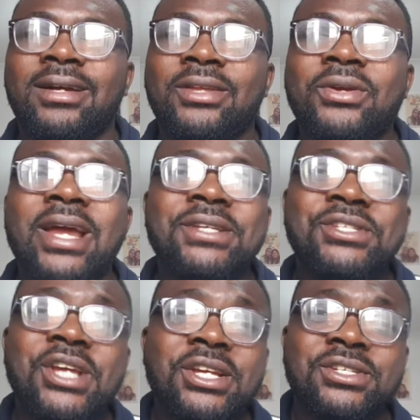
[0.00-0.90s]
You can't
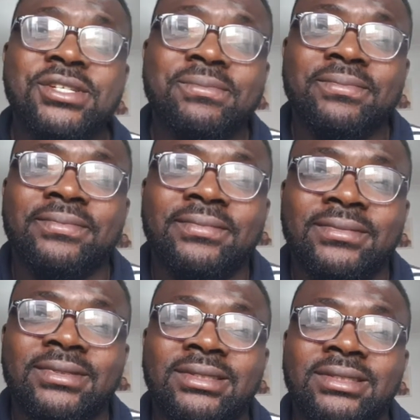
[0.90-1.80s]
change them.
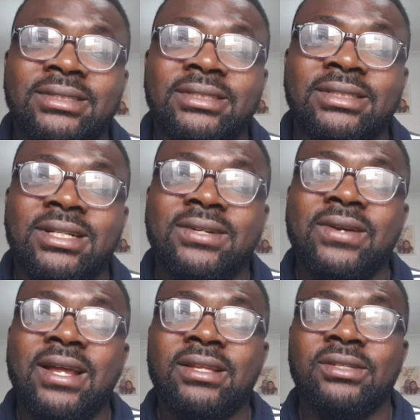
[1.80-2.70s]
All
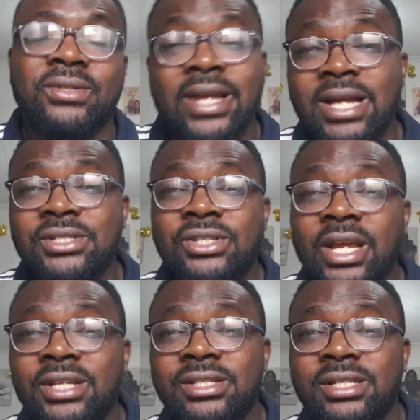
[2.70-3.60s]
right? You can't
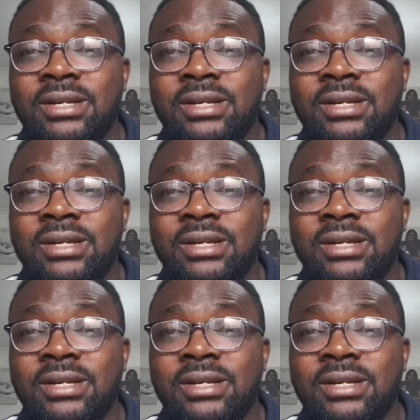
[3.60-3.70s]
change